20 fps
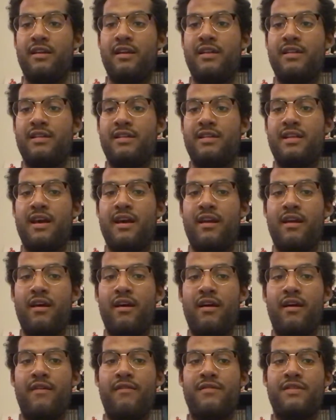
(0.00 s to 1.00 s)
instead
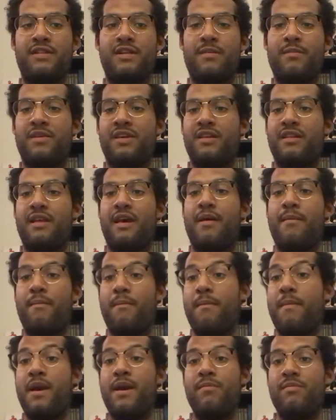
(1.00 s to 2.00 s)
of something that
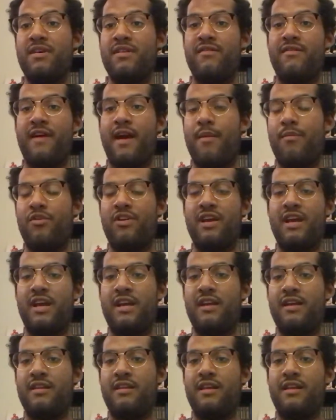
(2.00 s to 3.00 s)
may be
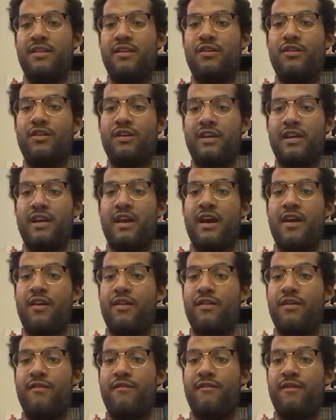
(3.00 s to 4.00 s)
fabricated that they're looking at
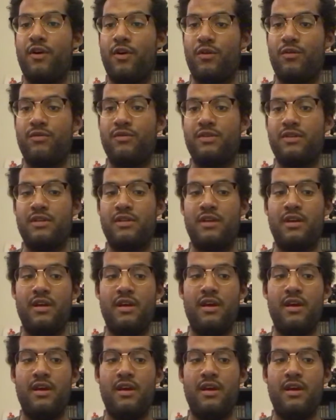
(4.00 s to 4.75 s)
on their phones.